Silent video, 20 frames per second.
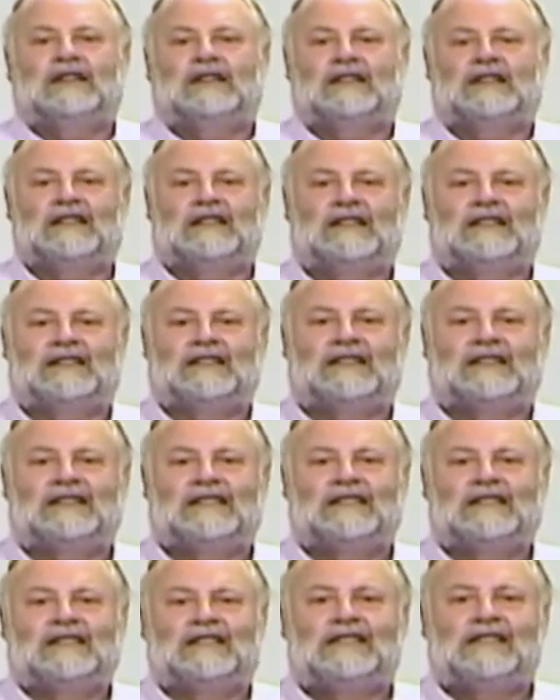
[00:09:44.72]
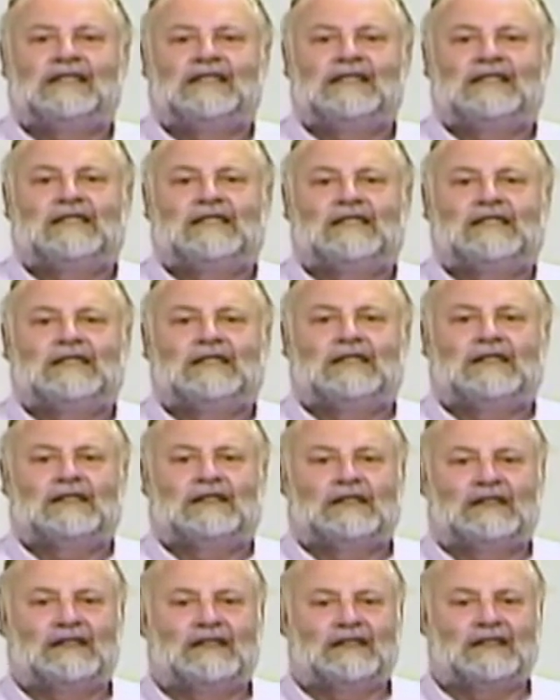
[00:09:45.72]

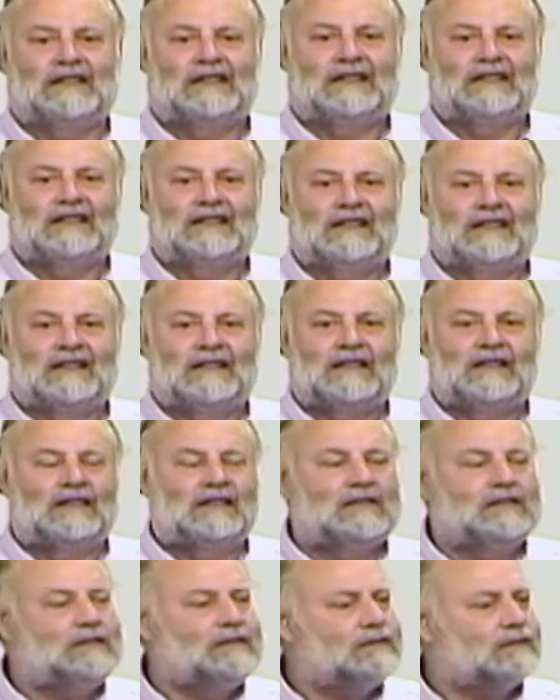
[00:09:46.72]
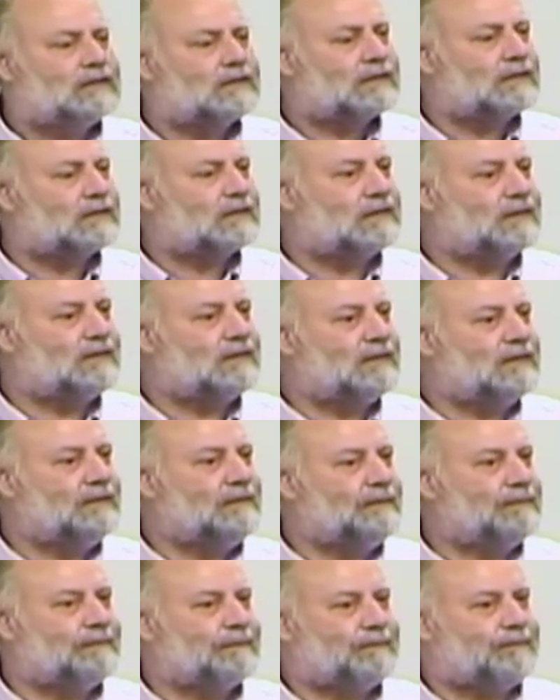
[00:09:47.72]

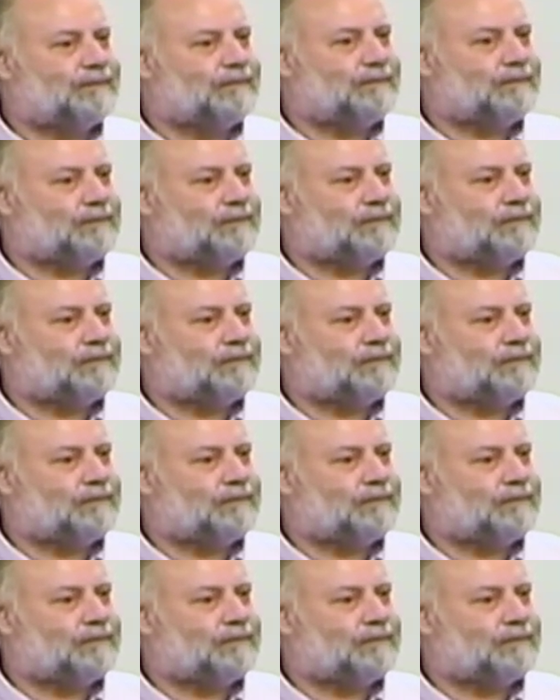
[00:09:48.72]
(silence)